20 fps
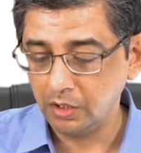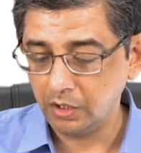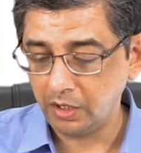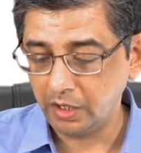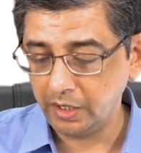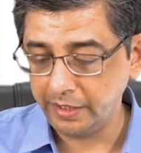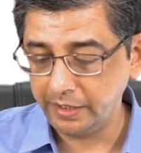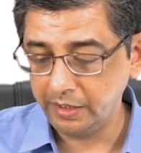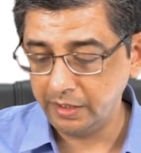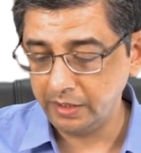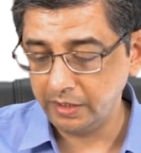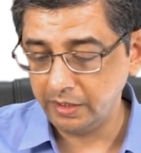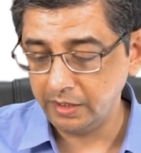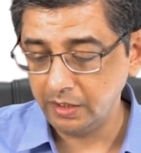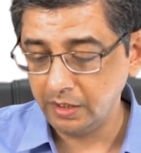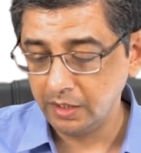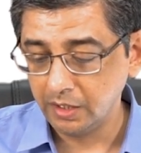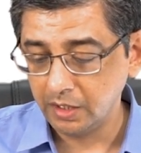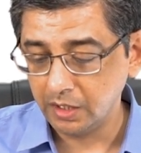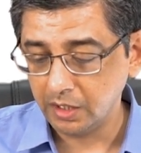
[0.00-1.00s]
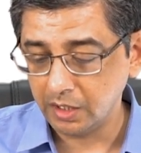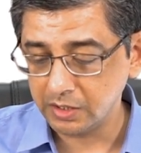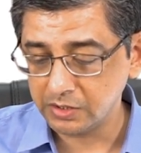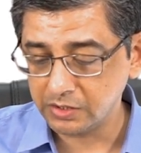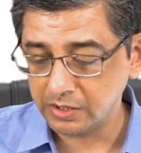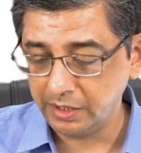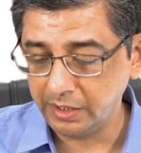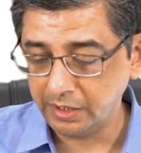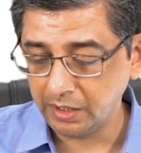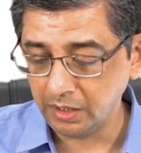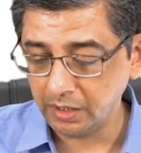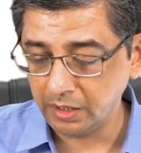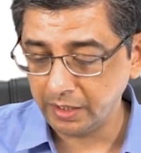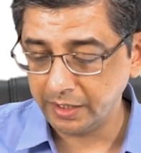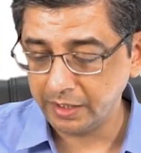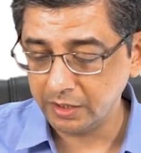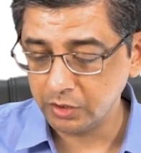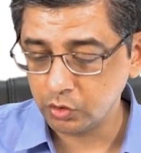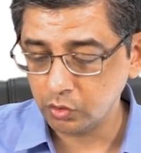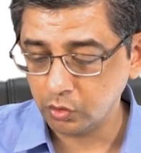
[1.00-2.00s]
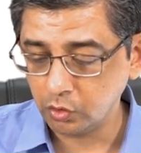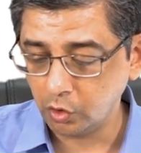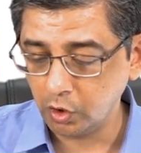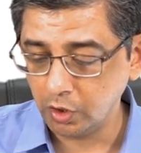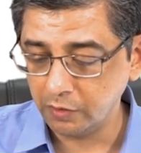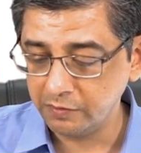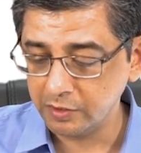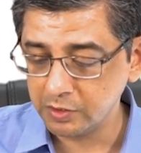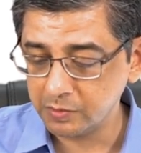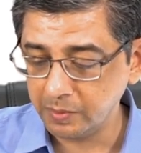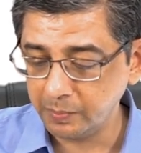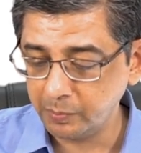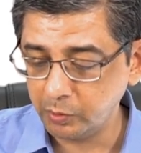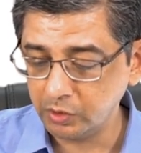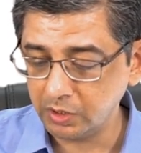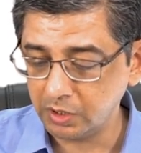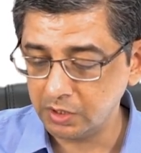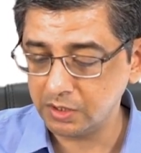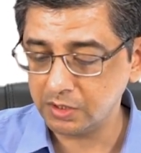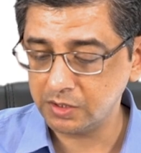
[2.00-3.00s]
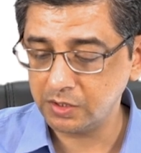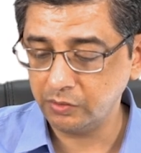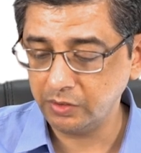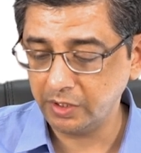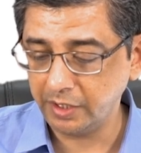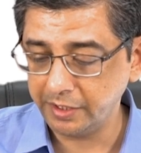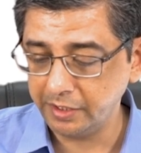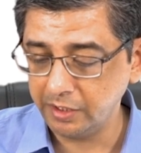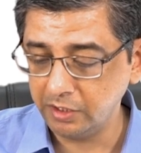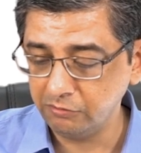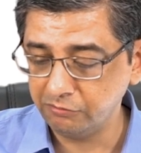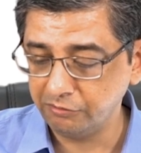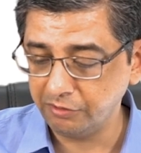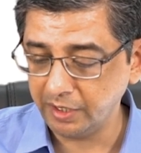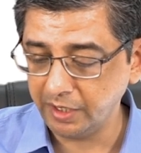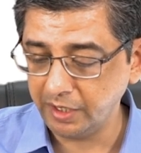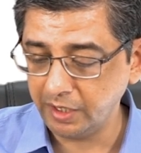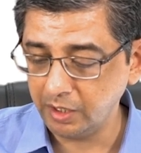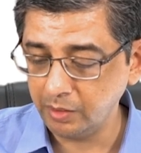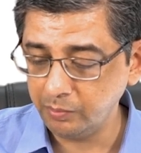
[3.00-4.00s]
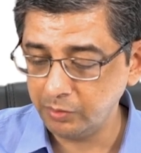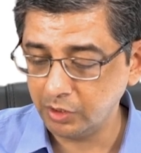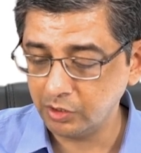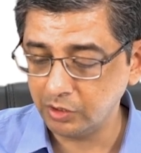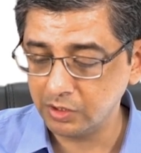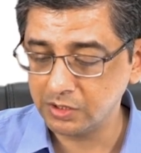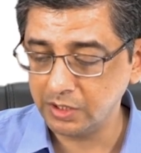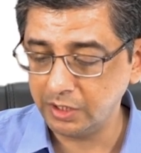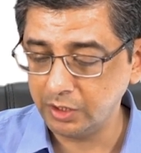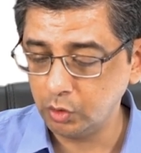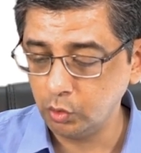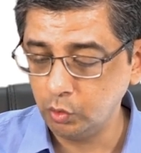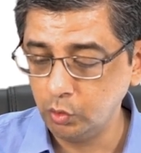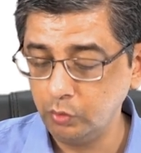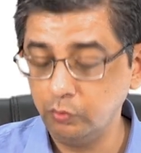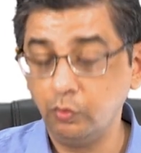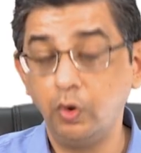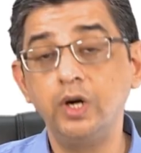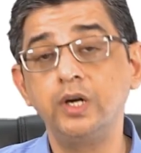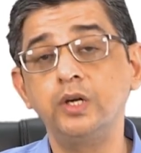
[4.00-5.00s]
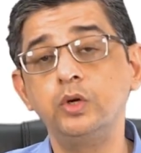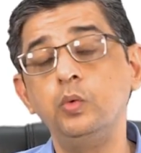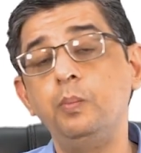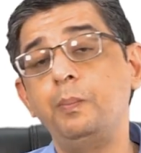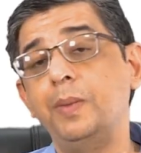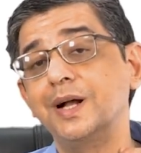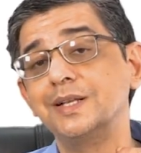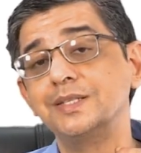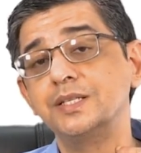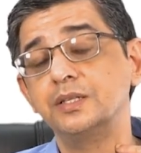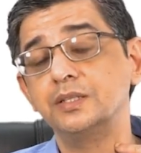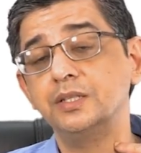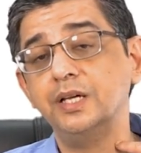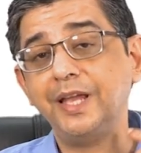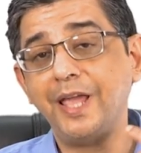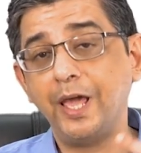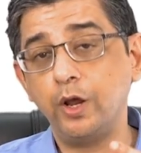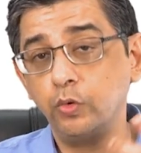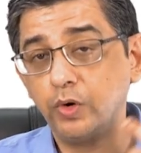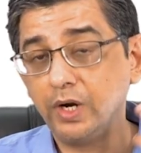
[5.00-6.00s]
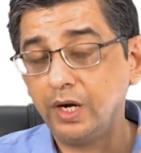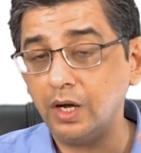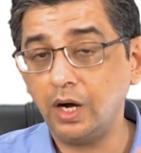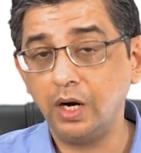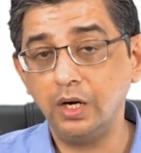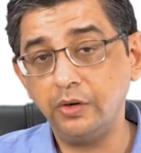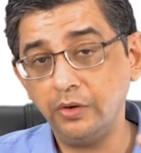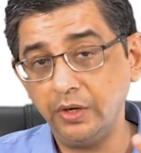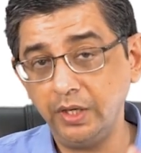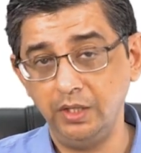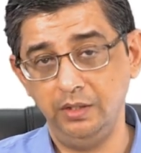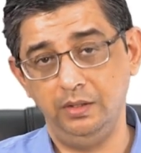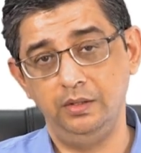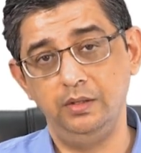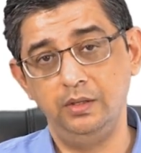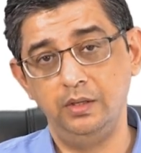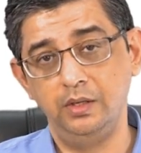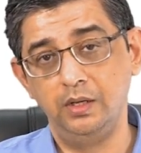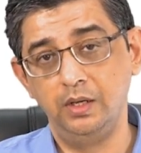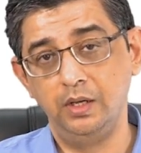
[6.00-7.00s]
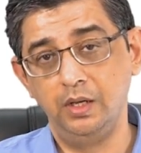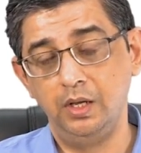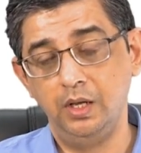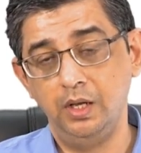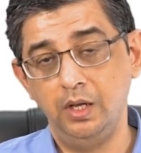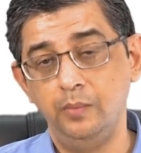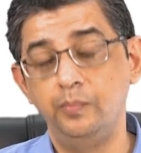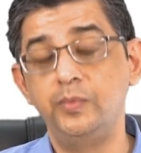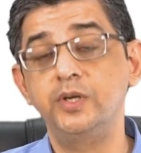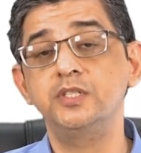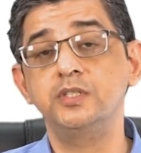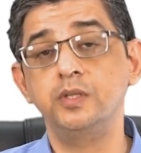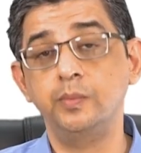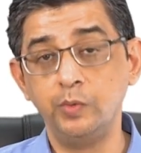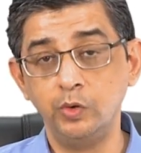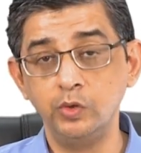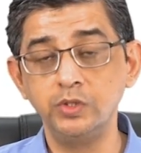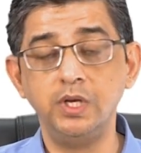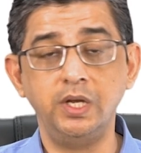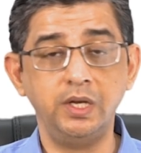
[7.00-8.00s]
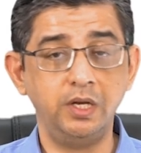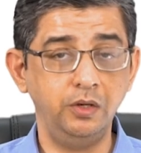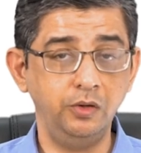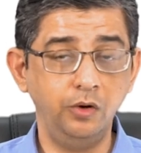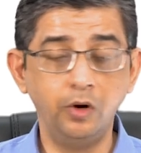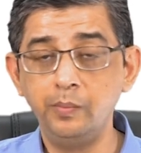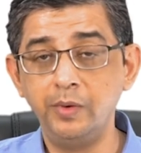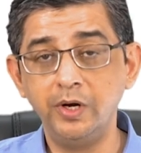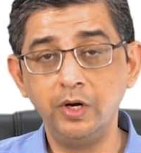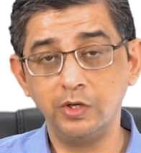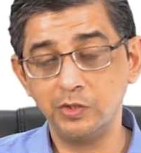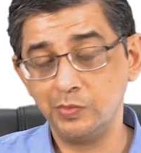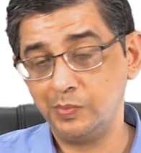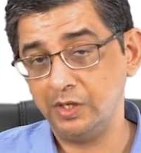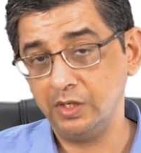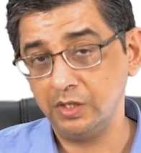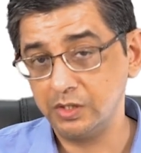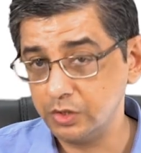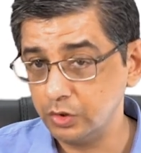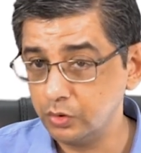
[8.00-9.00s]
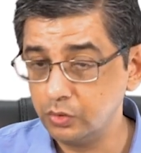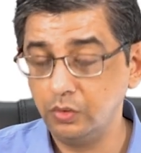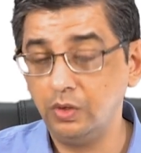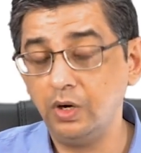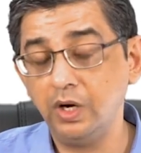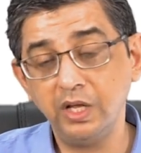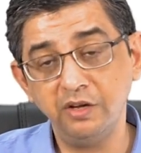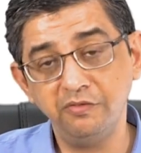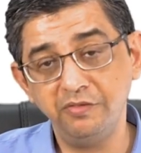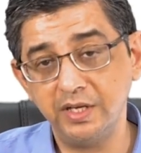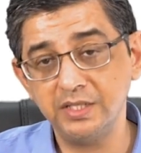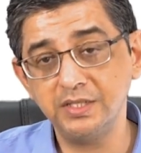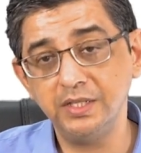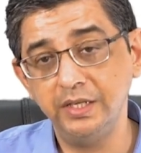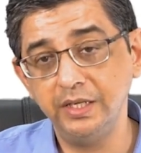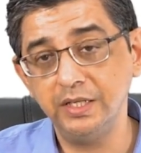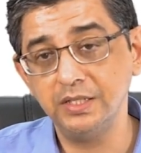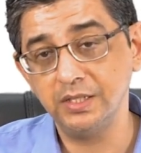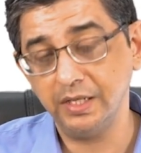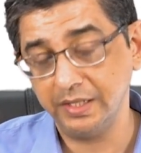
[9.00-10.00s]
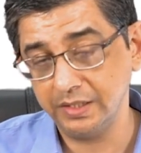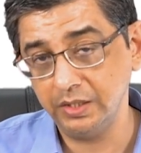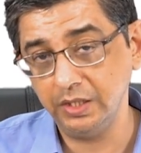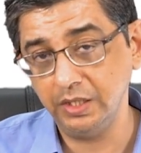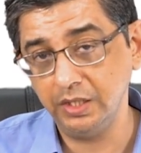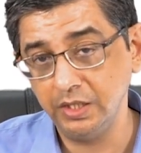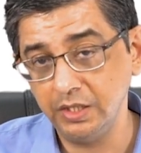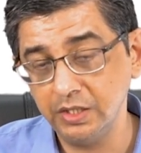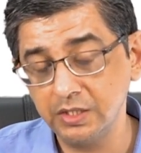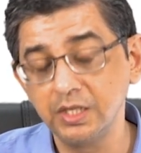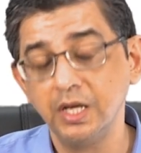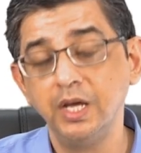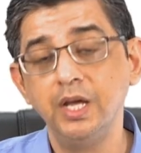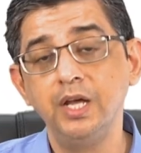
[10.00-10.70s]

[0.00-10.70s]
Ideally, a center line should always be put ultrasound guided. Why? Because I don't want to puncture the carotid artery. But suppose like in government hospitals, you do not have facilities like these,